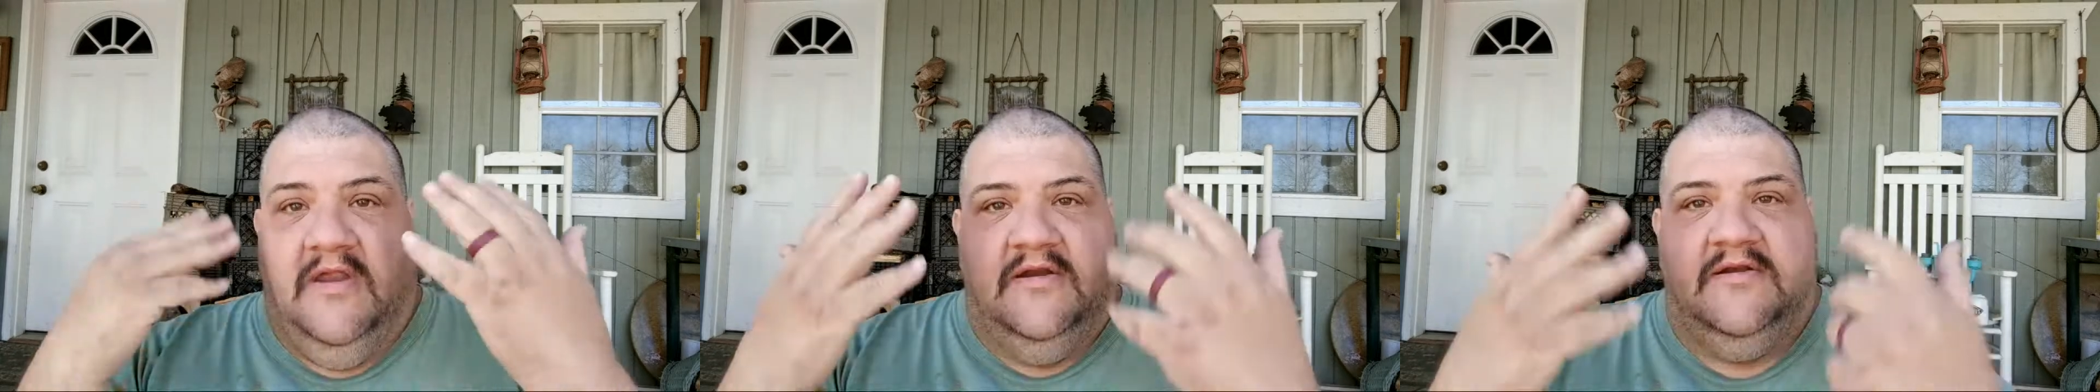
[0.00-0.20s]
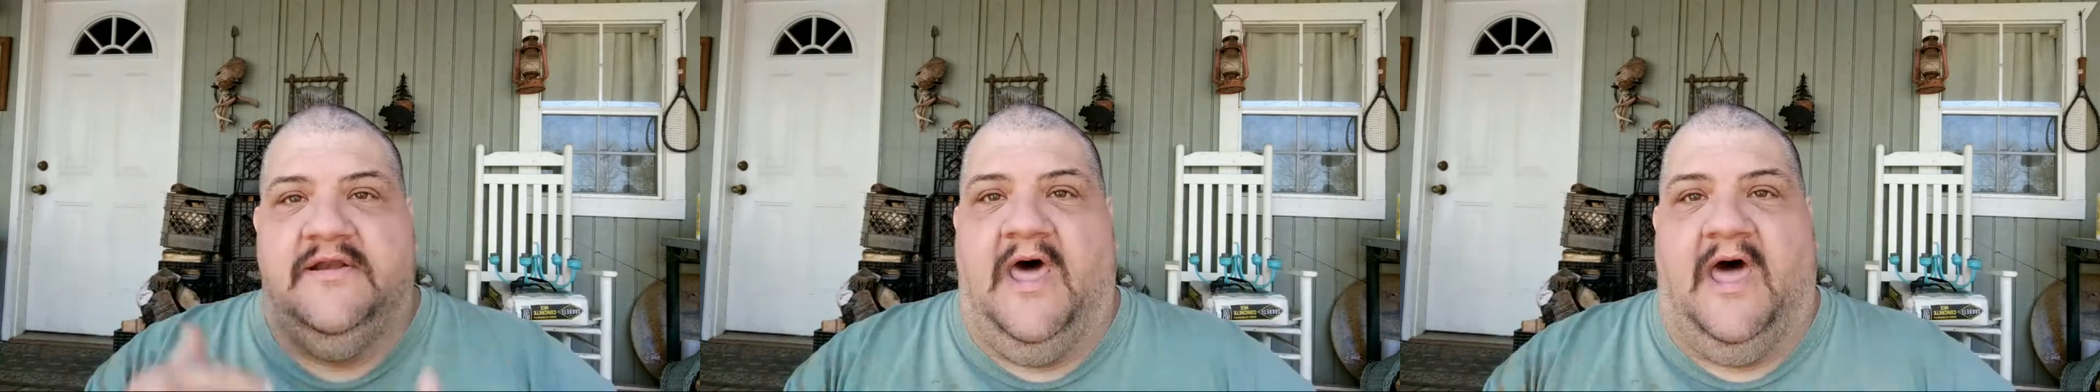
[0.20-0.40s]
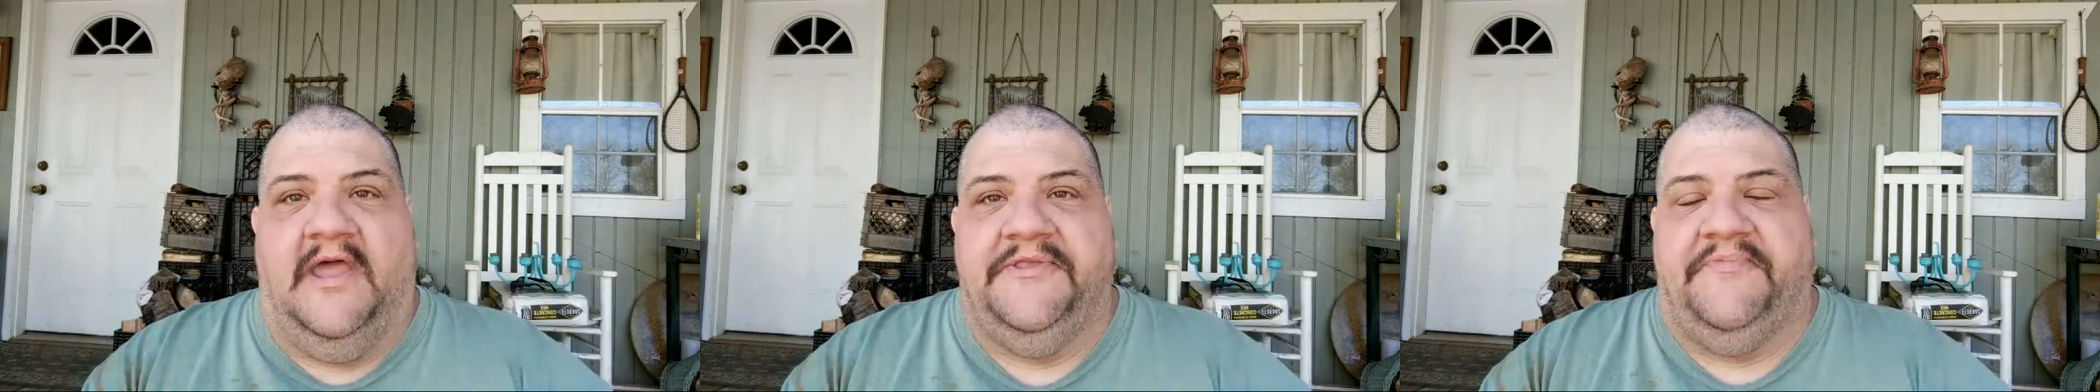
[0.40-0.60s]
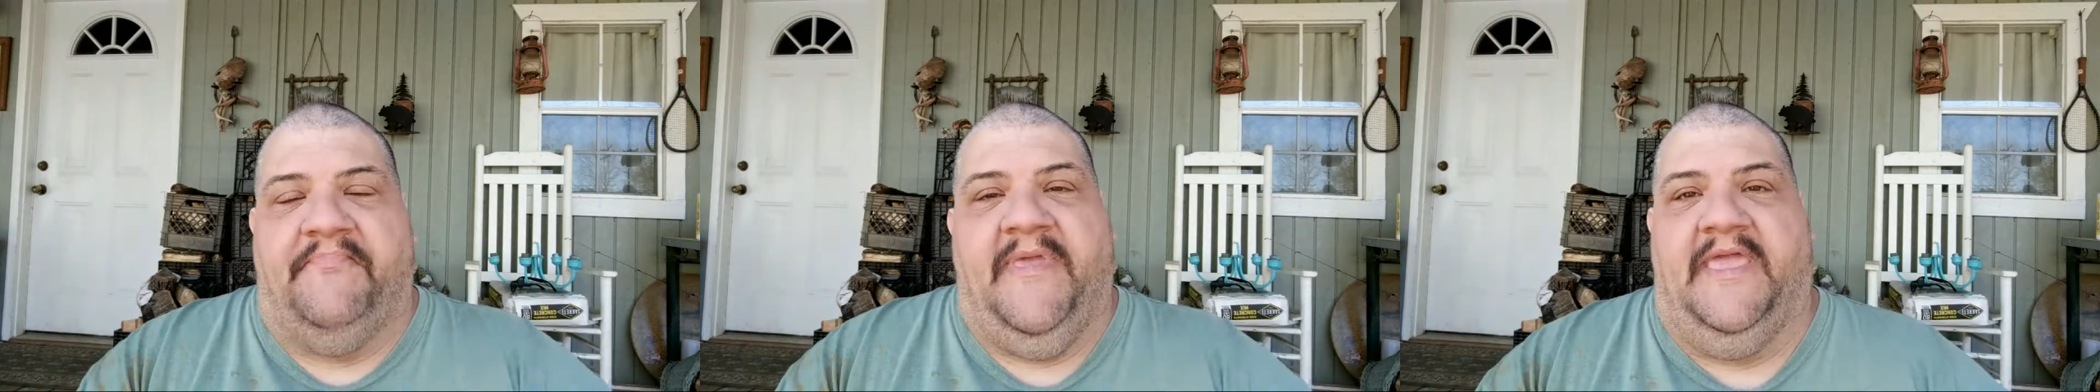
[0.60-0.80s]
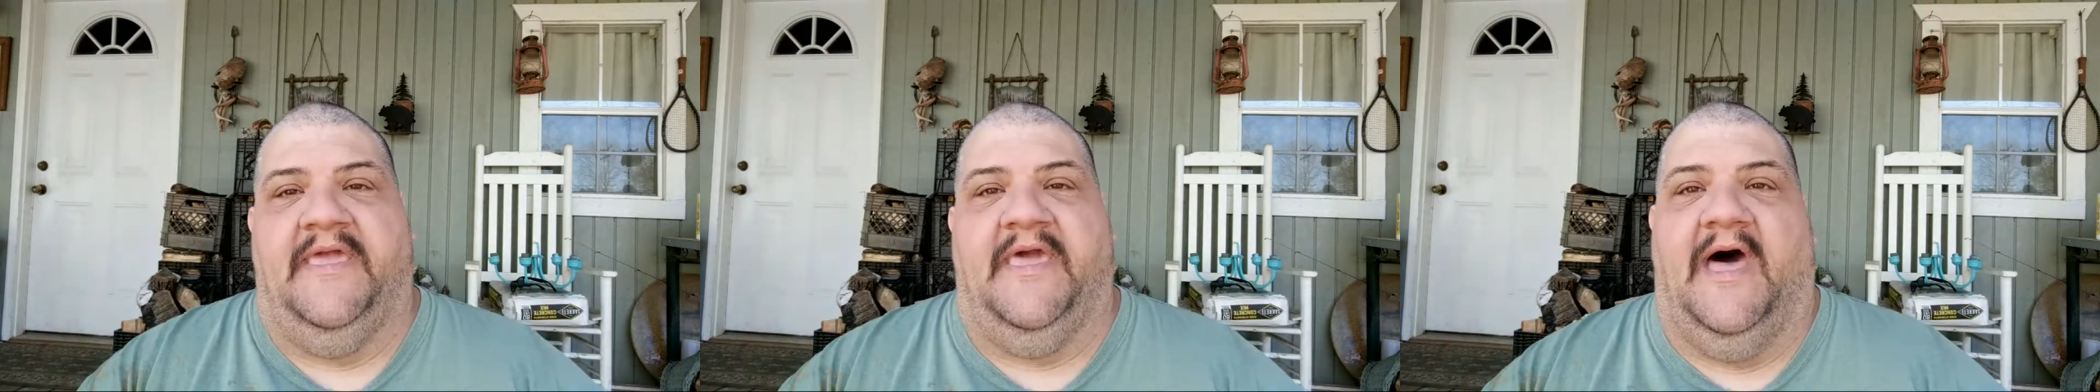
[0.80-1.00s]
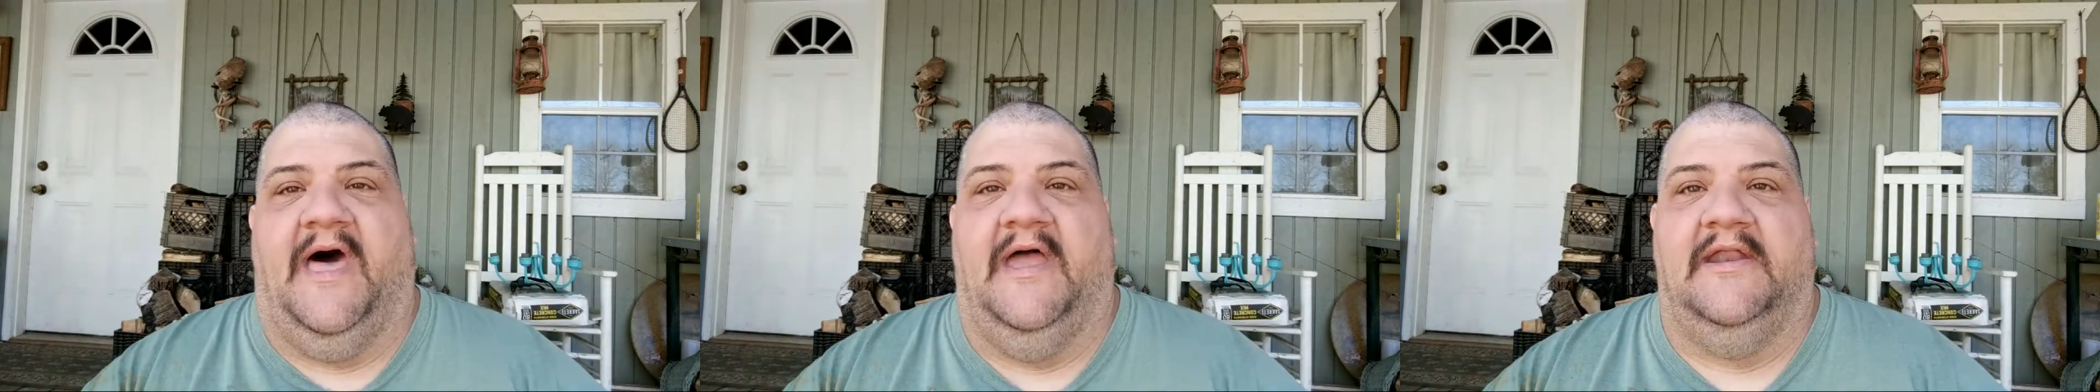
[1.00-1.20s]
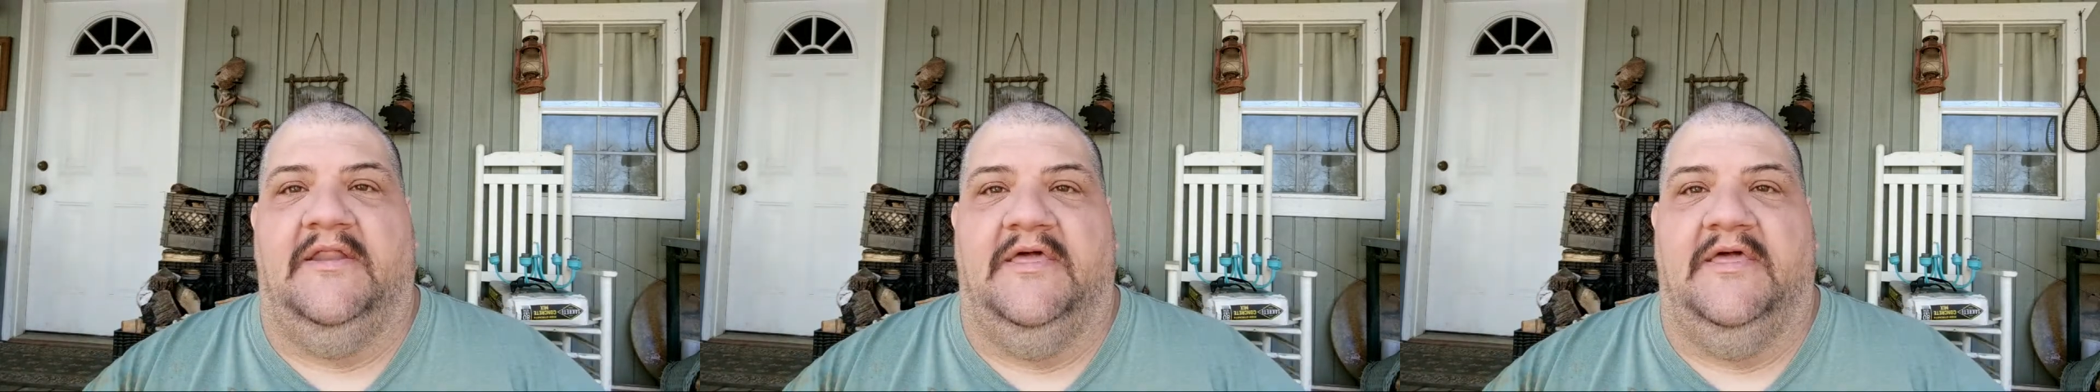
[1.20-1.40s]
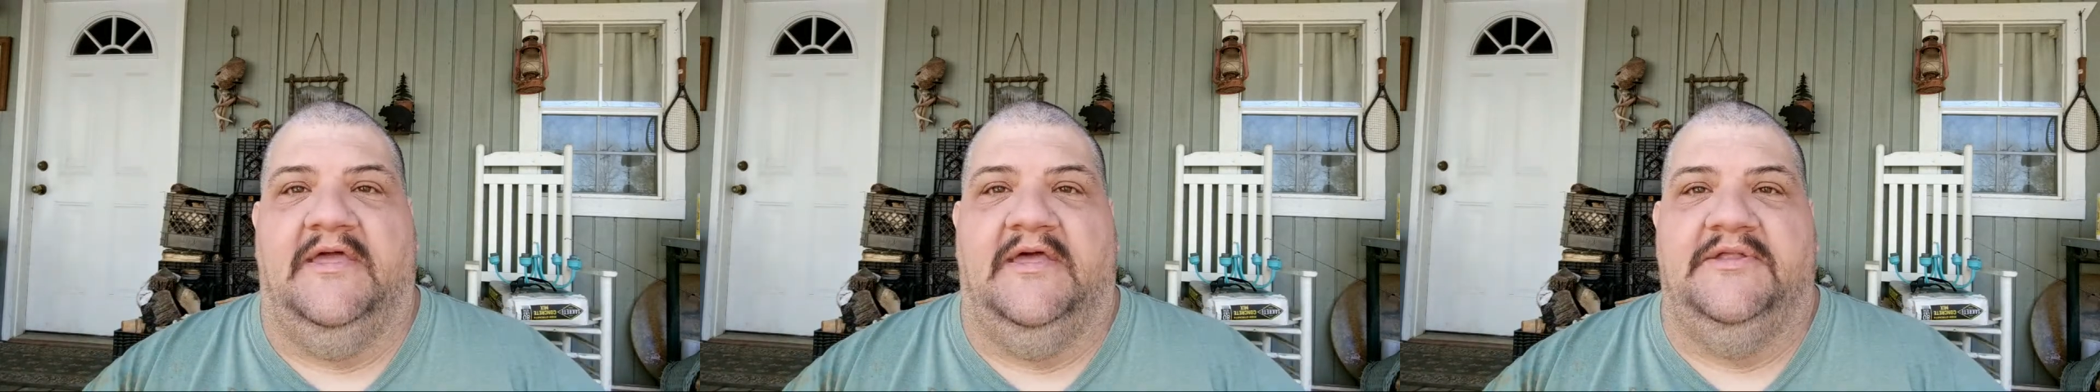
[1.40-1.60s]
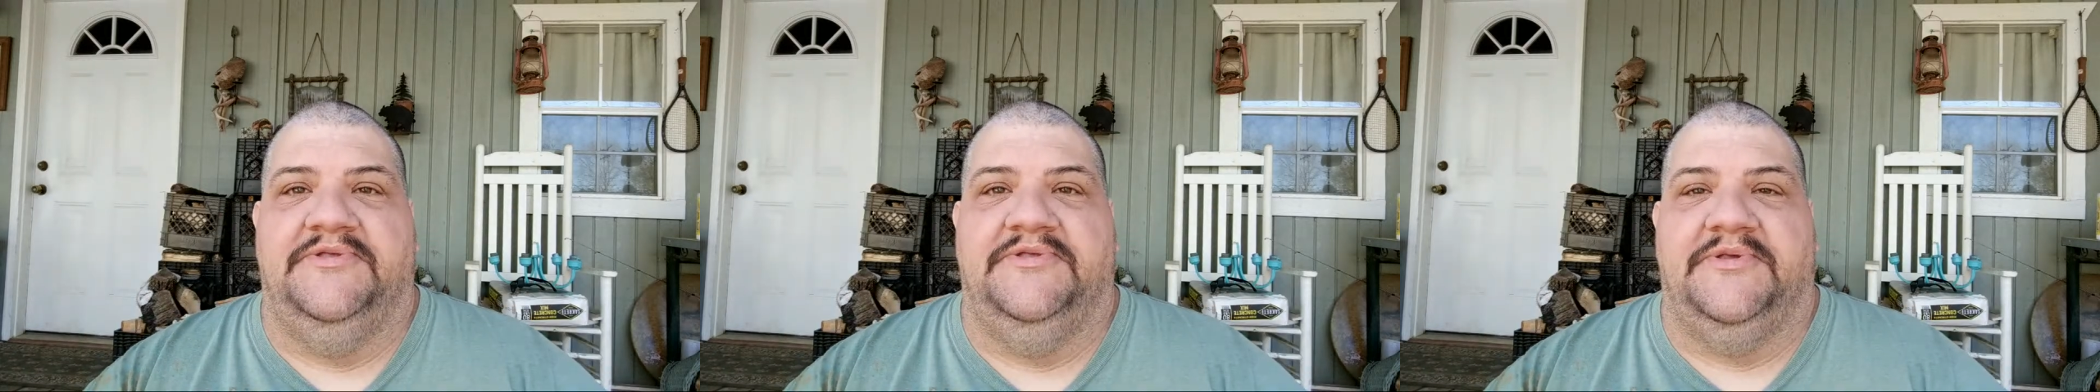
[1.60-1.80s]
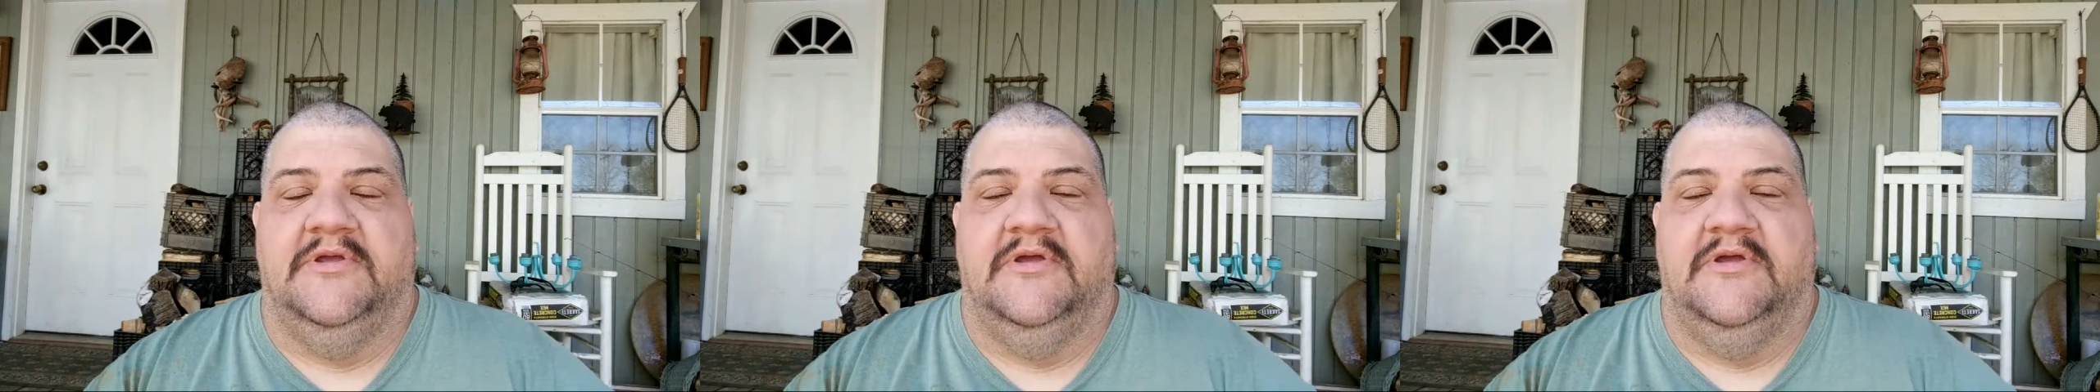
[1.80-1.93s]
nice pink eyelids,